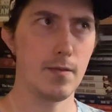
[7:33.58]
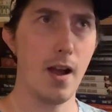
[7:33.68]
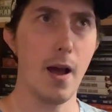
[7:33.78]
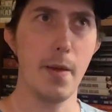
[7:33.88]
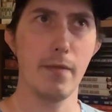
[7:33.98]

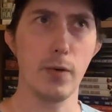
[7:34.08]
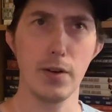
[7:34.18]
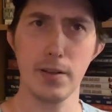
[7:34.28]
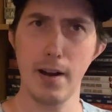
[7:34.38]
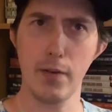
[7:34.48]
And then, of
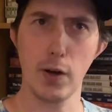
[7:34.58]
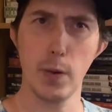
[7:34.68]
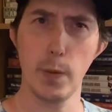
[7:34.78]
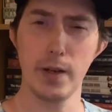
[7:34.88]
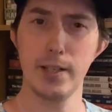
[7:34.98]
course, they're never going
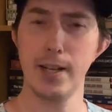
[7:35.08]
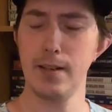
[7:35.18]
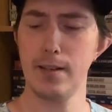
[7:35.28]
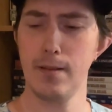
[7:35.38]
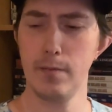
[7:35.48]
to intend
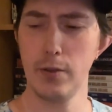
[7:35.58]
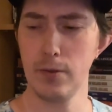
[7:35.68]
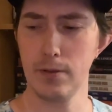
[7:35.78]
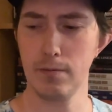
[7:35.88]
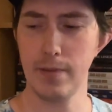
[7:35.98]
to
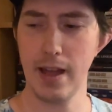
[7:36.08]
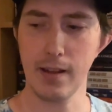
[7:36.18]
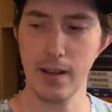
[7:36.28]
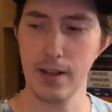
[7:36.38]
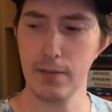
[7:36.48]
use that
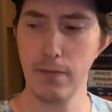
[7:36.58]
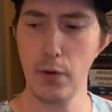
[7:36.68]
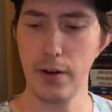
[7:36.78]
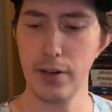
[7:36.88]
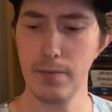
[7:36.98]
guy's footage.